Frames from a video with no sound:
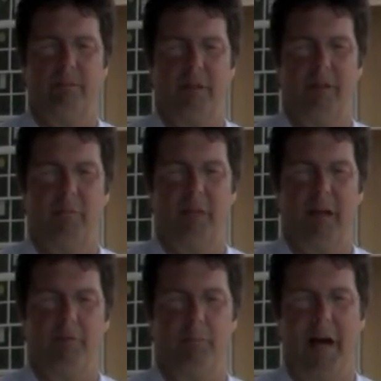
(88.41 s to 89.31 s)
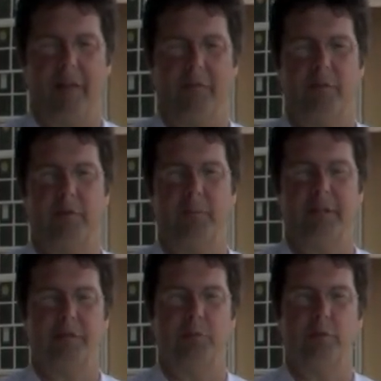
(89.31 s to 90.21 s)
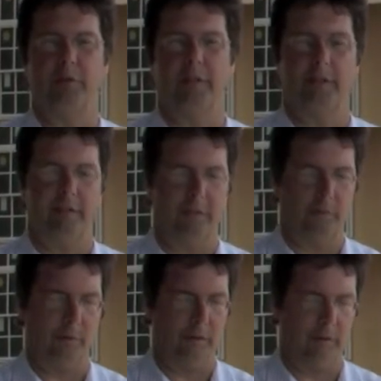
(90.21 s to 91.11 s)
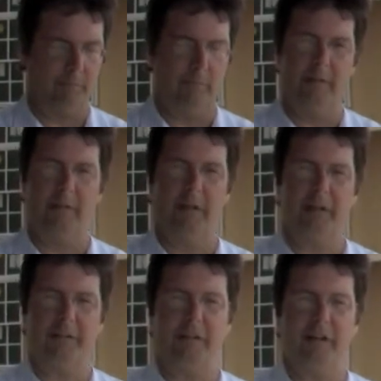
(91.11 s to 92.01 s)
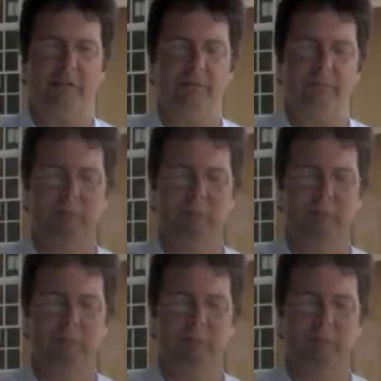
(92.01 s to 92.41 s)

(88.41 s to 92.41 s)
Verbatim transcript: uh, we have a bathroom and a storage area for um, lake stuff.